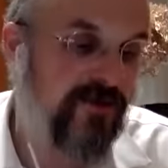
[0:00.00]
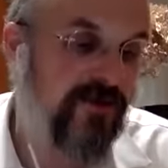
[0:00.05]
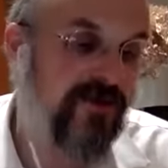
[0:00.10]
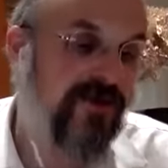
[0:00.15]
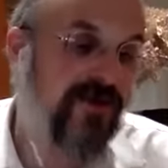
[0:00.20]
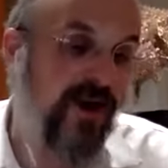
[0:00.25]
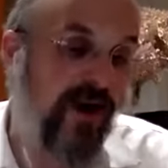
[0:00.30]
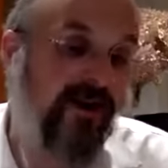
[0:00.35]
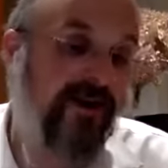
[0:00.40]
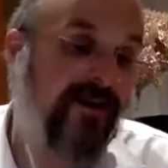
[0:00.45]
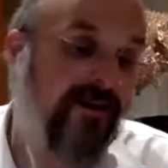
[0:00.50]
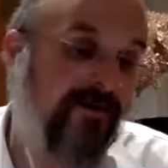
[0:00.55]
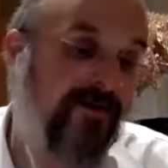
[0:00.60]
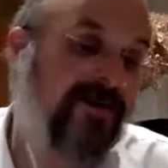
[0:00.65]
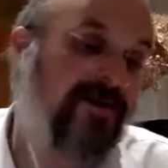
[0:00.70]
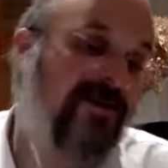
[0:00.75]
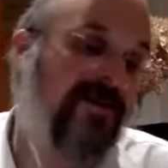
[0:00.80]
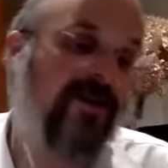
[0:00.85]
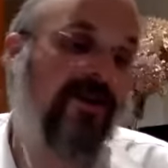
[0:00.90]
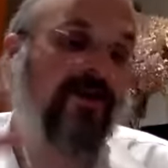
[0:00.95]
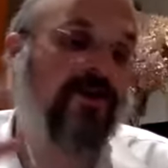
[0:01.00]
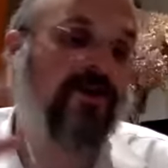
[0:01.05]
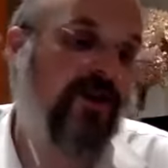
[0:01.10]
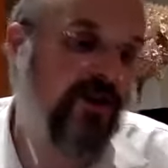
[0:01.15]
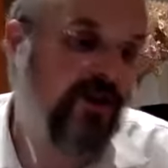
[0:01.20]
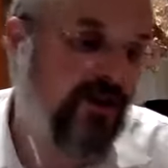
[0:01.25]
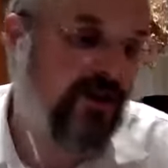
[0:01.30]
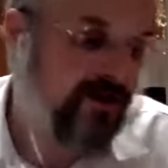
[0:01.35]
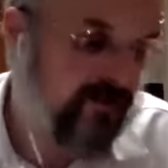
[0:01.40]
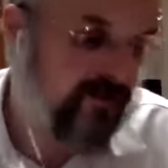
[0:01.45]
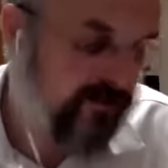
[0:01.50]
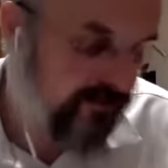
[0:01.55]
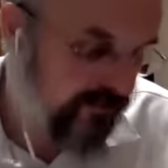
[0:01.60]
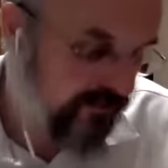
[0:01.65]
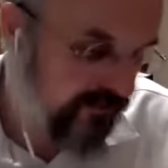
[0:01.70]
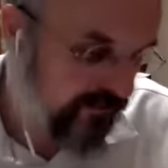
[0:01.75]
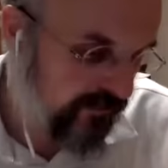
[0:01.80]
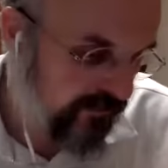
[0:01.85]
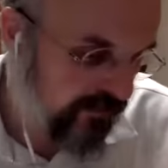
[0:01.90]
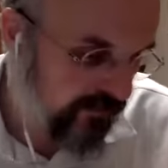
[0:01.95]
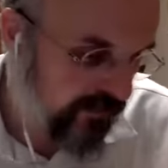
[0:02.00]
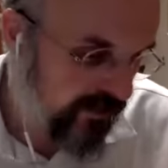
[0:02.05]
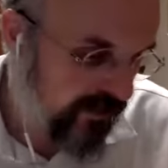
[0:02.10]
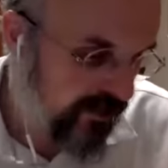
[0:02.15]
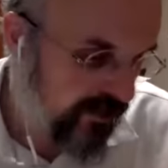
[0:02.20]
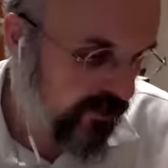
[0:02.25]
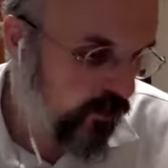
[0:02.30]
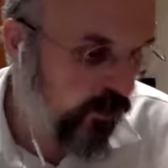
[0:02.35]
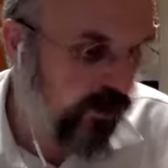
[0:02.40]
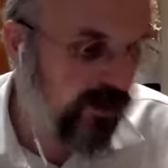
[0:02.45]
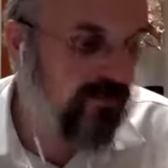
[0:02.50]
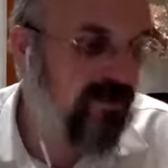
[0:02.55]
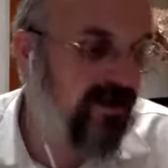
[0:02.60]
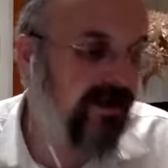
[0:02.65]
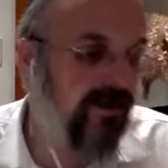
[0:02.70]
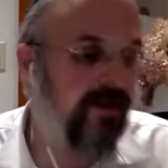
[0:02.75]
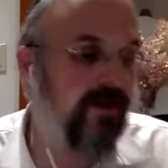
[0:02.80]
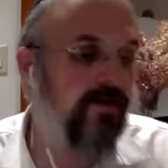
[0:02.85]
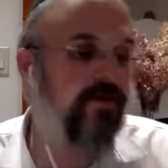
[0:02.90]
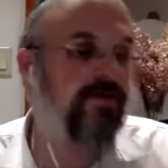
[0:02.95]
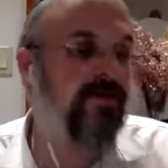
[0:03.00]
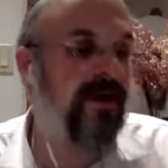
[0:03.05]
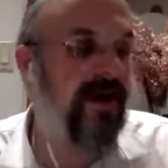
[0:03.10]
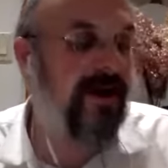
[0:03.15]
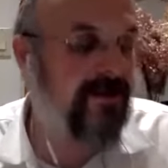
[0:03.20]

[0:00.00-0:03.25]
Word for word: in the Aron, which is in the Kodesh Kodashim. One meaning to the word